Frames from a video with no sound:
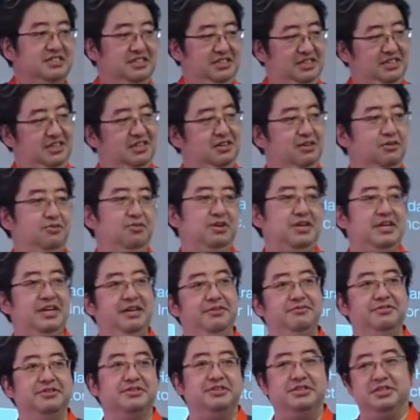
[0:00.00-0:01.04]
thing,
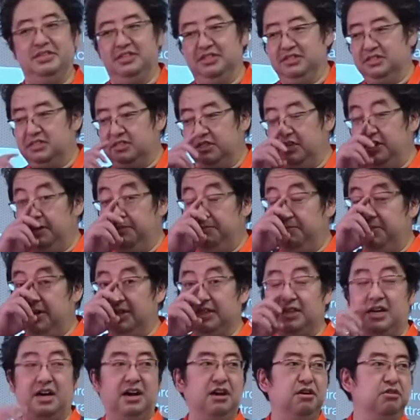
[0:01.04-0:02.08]
whatever things, and,
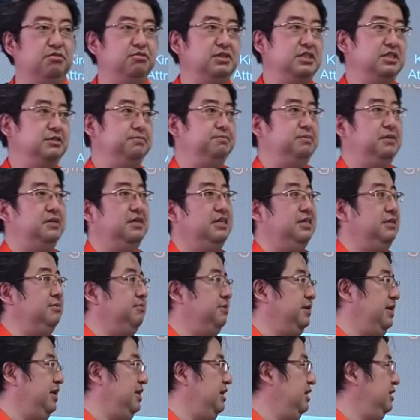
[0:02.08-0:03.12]
but always
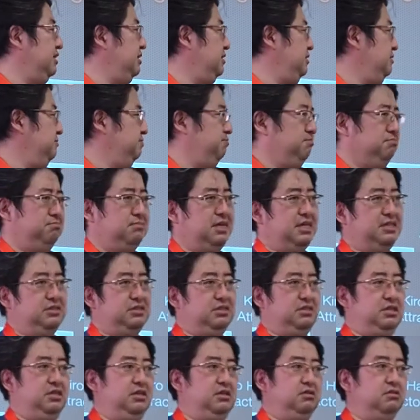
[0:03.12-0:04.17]
believe that my
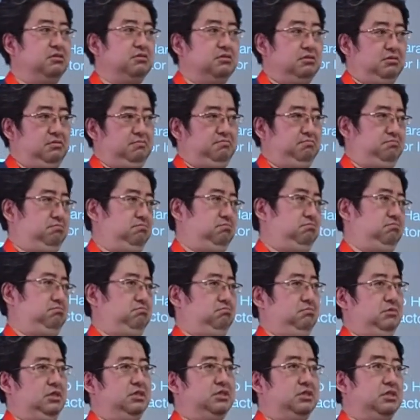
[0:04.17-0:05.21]
skill
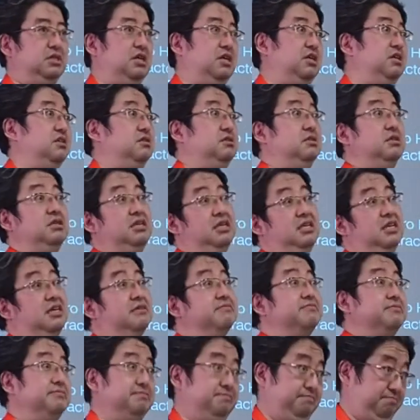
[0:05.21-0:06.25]
is not good
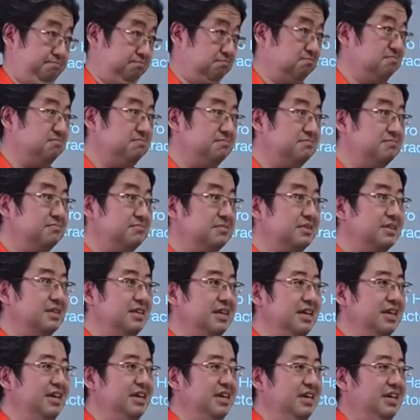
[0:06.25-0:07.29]
enough.
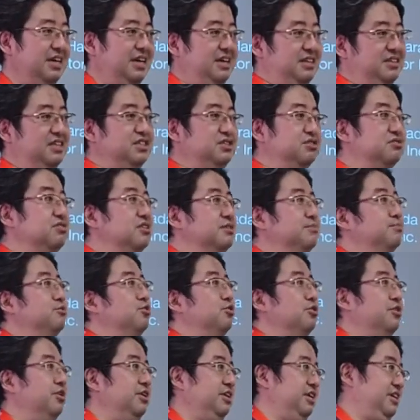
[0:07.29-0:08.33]
Yeah, I need to learn
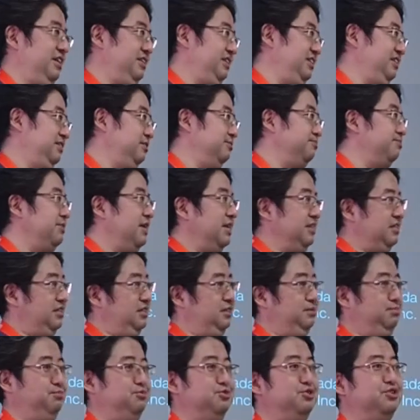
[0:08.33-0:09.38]
more. I need to
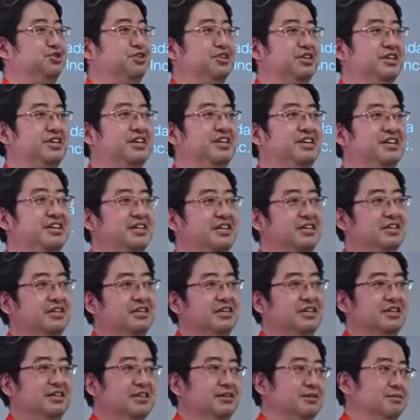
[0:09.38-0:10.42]
practice more.
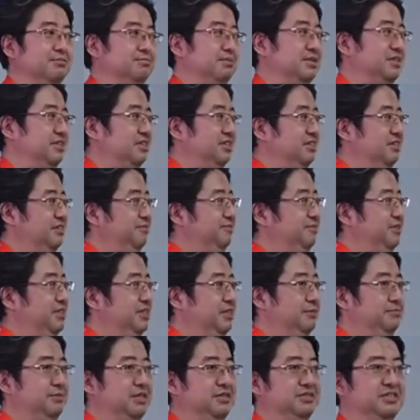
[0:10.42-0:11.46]
But uh,
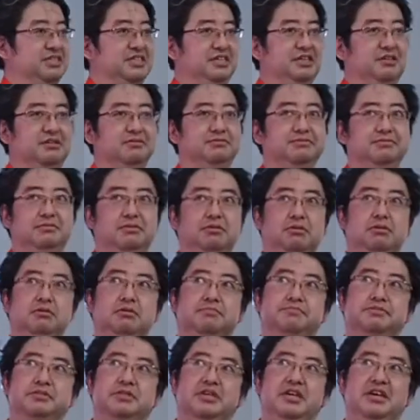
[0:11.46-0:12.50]
finding myself,
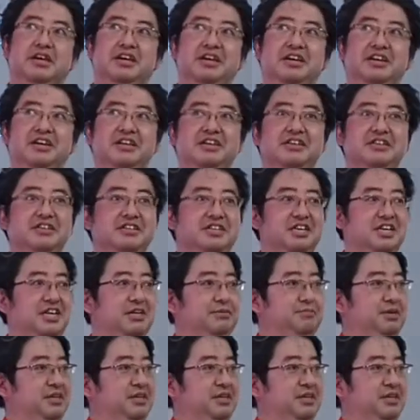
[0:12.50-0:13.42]
oops, I